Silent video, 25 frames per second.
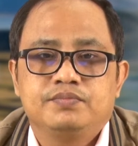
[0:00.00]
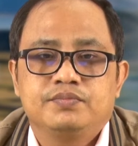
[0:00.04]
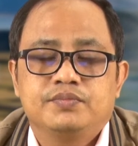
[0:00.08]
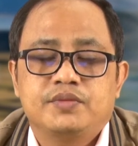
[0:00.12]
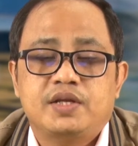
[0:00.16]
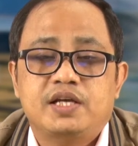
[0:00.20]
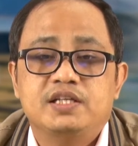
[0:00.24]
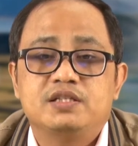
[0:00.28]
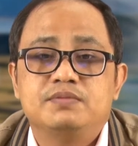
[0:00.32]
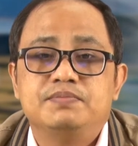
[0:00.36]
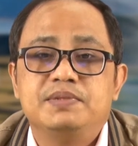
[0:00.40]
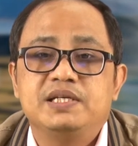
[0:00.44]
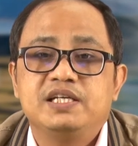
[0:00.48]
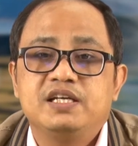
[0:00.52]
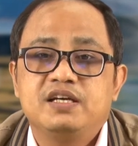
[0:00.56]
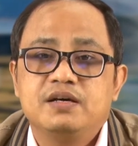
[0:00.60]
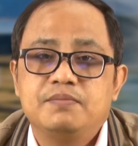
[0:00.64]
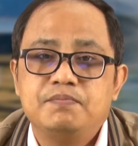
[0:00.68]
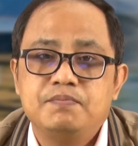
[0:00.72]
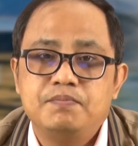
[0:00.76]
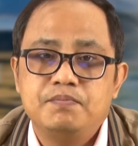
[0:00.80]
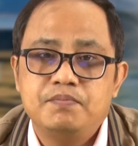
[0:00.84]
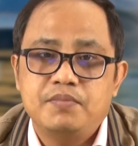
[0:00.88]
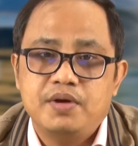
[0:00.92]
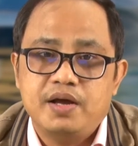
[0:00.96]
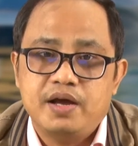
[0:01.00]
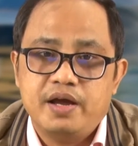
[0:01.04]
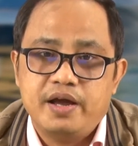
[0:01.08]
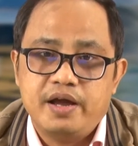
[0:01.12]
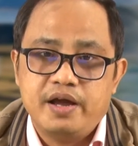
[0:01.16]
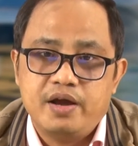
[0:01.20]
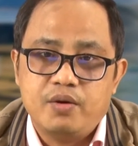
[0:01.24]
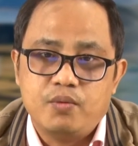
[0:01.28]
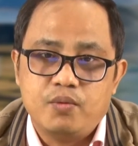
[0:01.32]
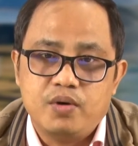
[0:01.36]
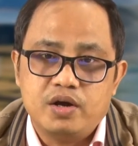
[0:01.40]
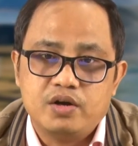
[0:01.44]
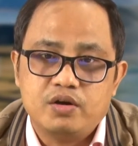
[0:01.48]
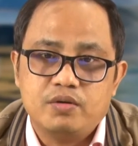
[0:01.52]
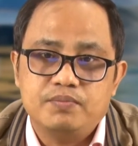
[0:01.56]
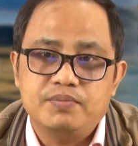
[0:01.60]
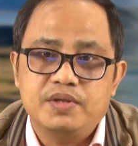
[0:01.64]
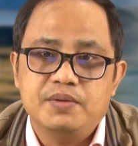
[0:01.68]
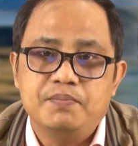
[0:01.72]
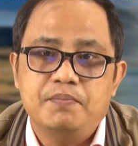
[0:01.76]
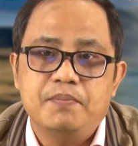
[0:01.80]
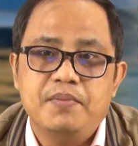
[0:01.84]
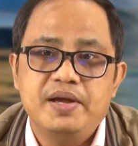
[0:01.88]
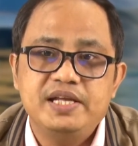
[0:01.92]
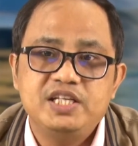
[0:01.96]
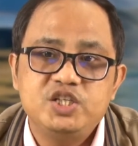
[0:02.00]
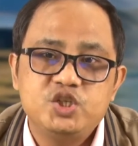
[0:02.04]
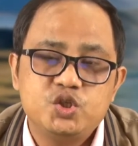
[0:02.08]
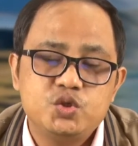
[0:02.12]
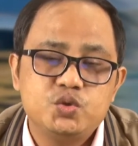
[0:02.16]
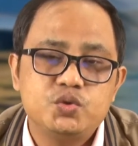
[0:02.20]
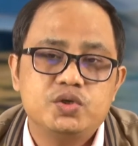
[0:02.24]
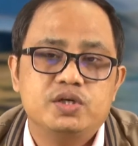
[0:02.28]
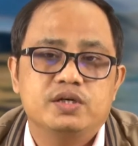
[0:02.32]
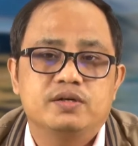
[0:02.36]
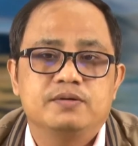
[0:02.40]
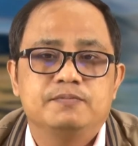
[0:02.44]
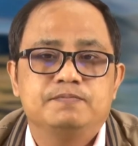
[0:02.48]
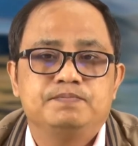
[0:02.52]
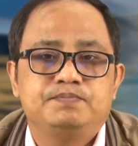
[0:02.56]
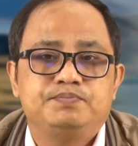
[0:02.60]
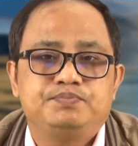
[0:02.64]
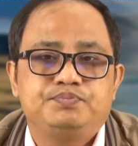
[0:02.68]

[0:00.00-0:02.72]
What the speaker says: has become one of the mature